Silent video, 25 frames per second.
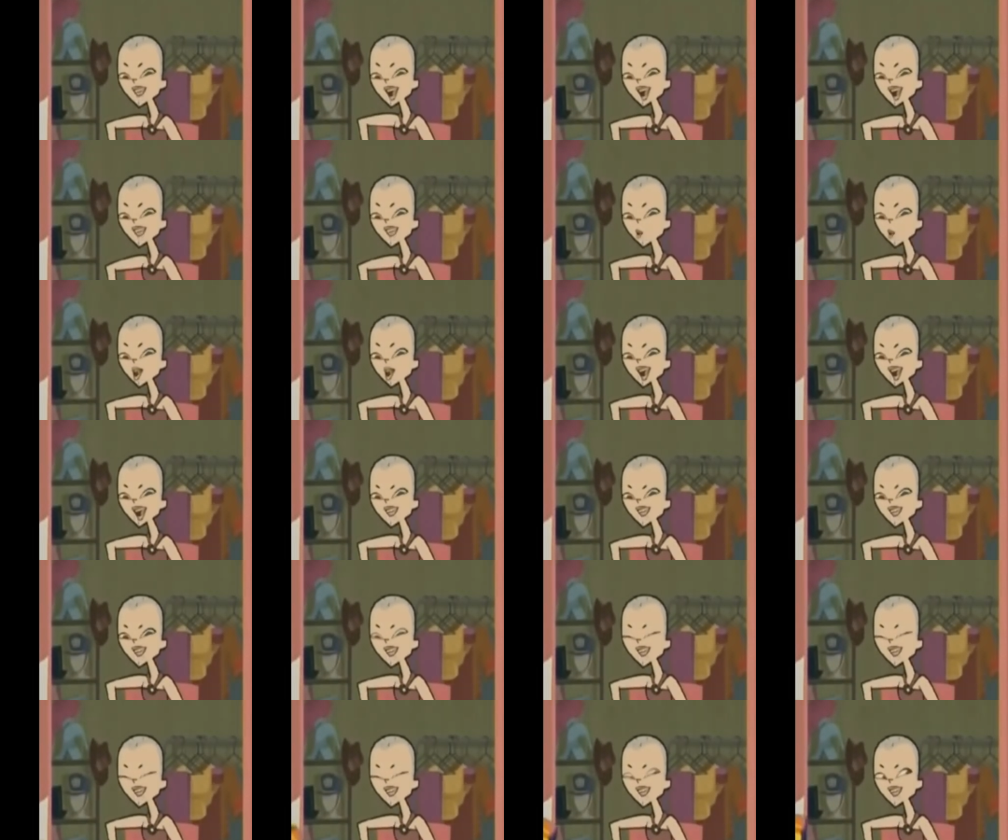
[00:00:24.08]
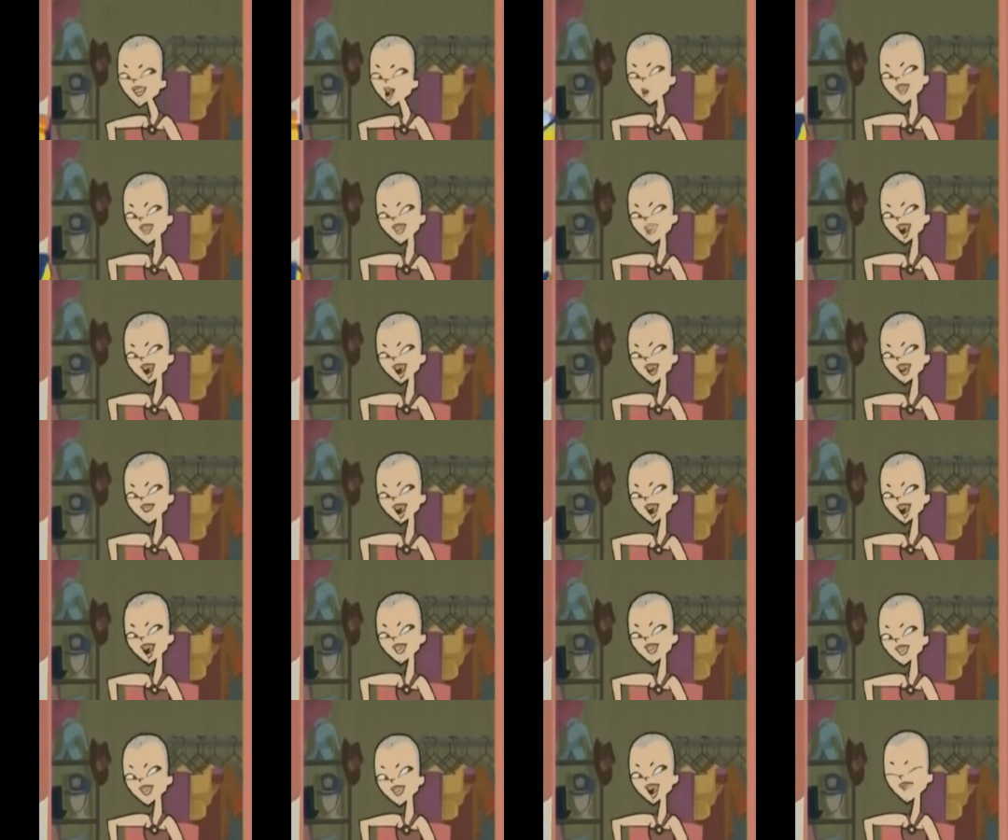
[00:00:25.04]
Against Chris. Who's with
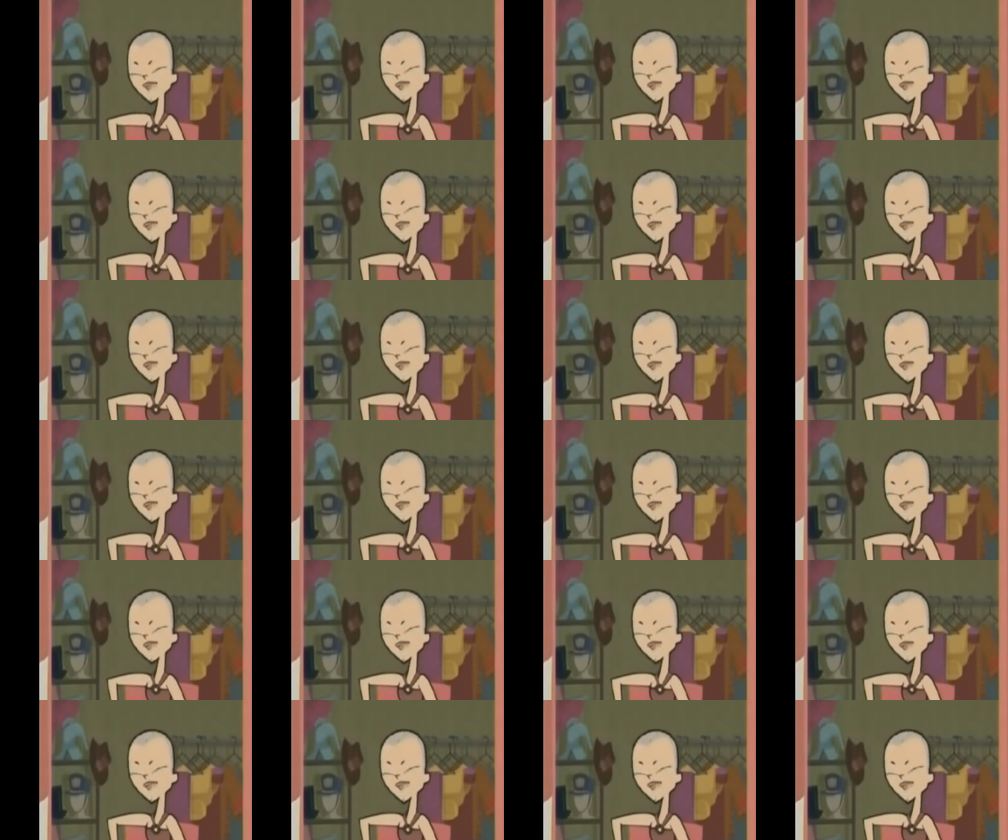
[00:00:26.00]
me,